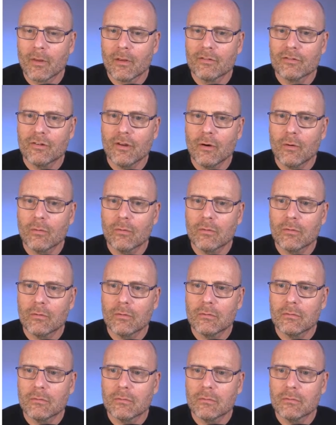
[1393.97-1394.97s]
So,
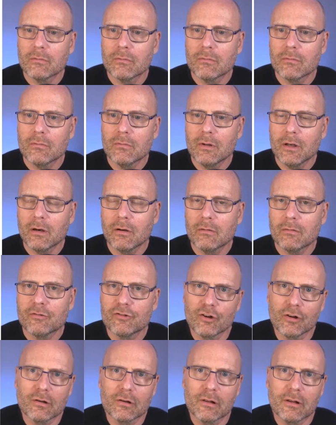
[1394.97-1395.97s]

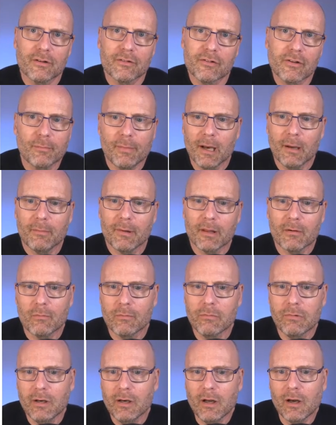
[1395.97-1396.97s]
journalists, the public,
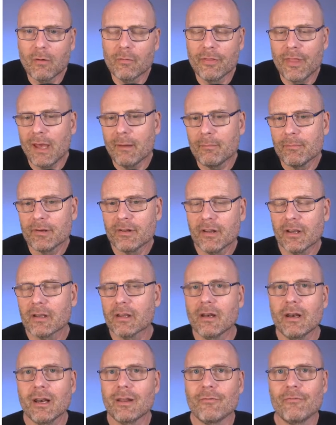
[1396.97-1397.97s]
we're not that
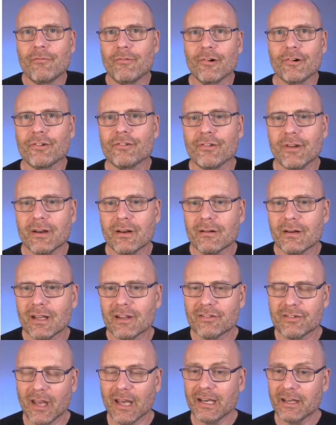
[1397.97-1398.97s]
particularly versed in
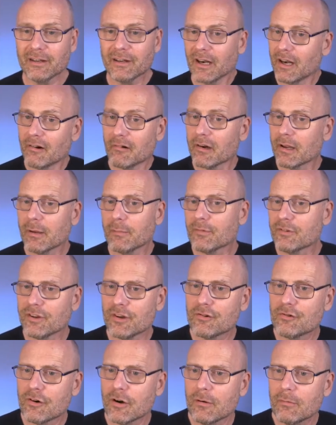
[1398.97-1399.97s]
excited delirium
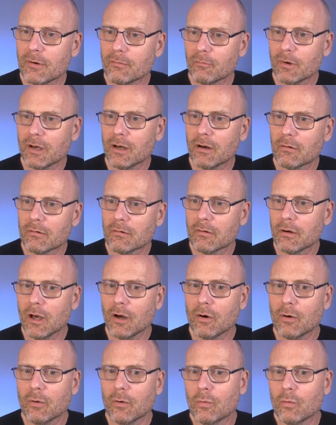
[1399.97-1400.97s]
syndrome, and we don't
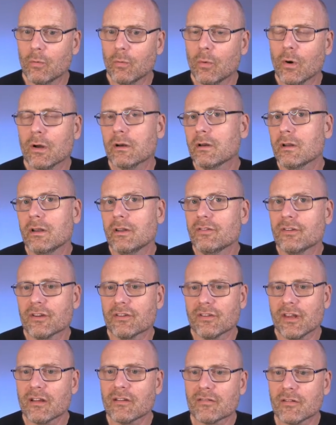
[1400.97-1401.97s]
know what is
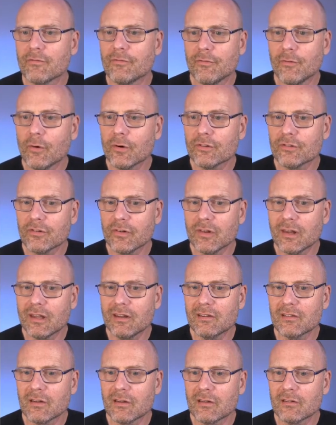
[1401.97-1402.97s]
excessive force in
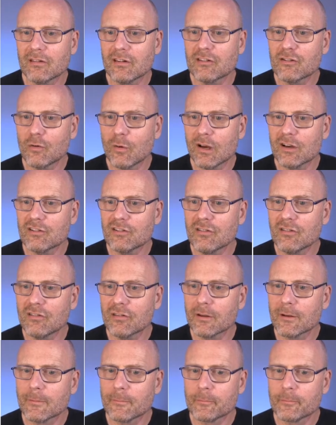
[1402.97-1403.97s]
these situations.